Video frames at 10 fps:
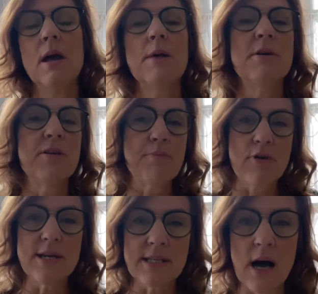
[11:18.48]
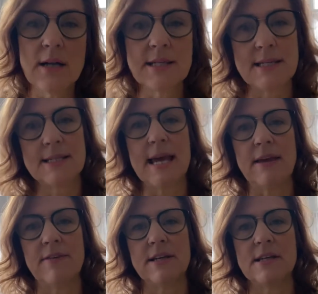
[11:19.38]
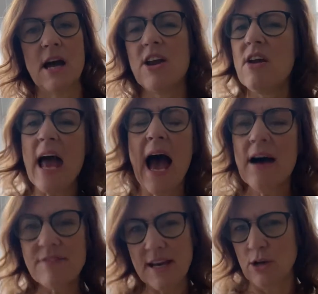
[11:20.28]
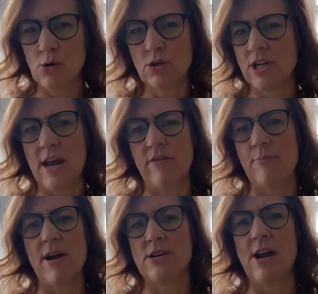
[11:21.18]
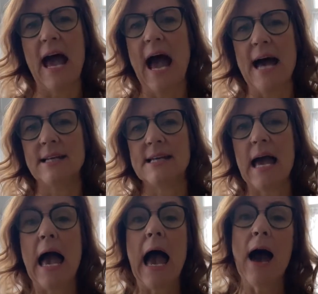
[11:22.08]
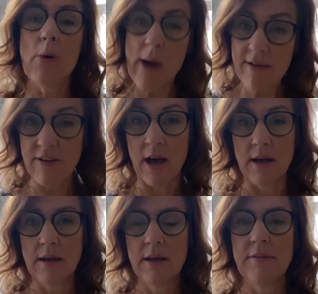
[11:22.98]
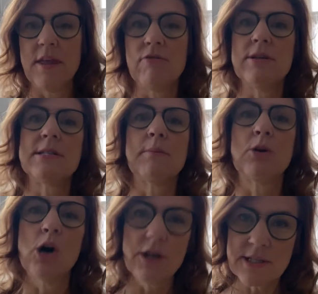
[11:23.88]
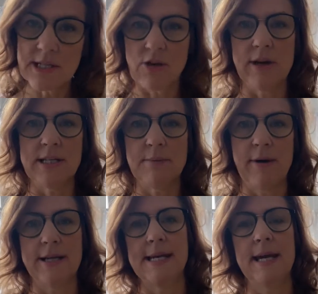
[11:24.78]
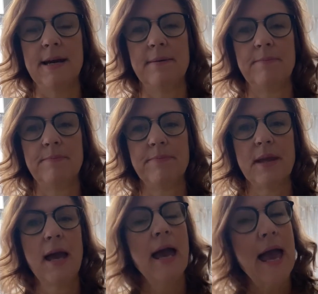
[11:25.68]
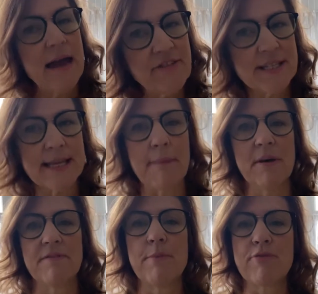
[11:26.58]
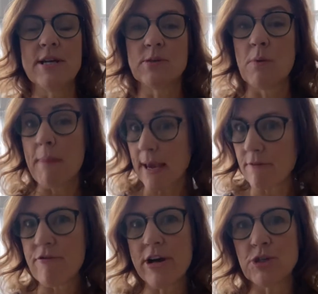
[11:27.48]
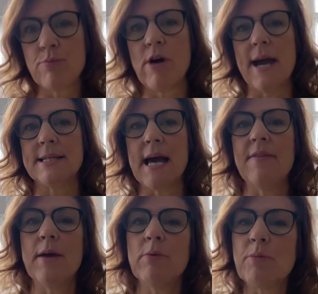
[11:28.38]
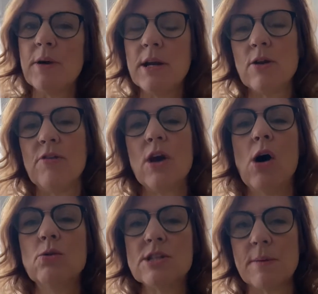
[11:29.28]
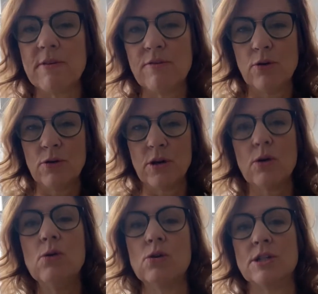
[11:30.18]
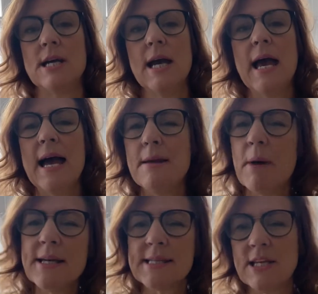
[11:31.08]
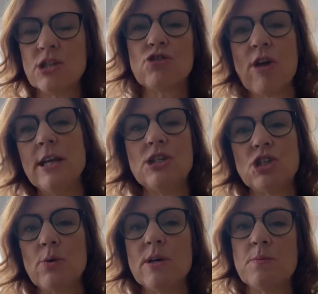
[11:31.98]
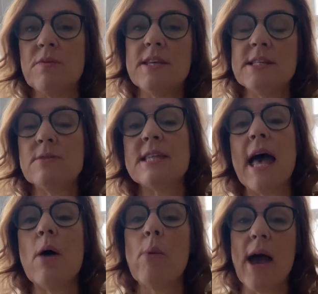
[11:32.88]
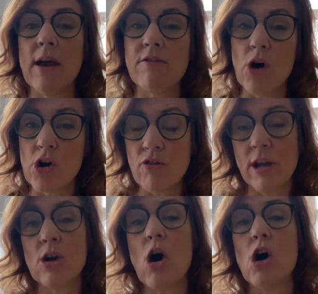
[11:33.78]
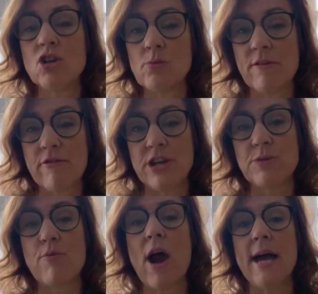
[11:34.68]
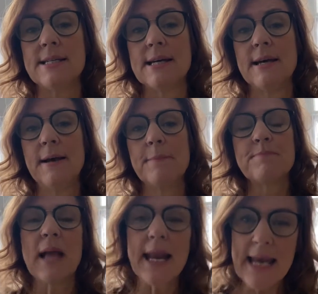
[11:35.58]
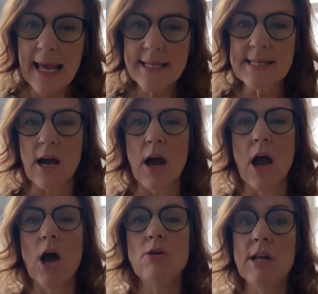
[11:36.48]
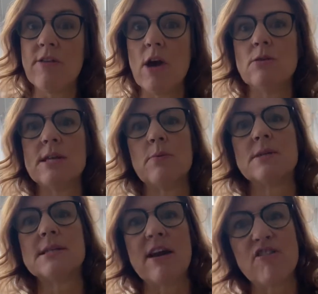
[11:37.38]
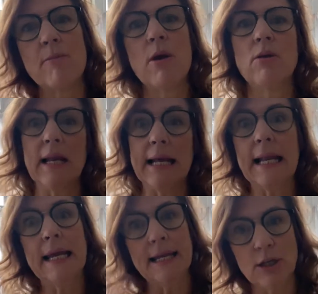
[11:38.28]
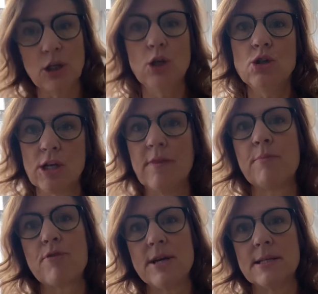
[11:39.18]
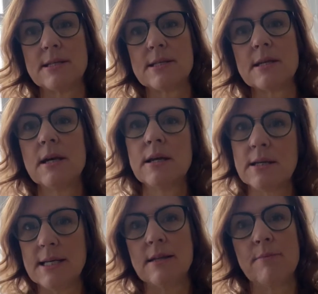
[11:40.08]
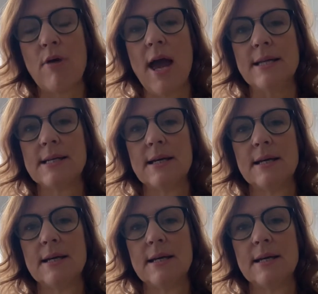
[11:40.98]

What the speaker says: But the priest answered David, I don't have any ordinary bread on hand. However, there is some consecrated bread here. Every Sabbath, the priest would bake fresh bread and they would put it on the altar before the Lord. And it might say strange to us, but this is their way of honouring God with fresh bread. And later, only those that were ceremonially clean, usually the priests, could eat the bread.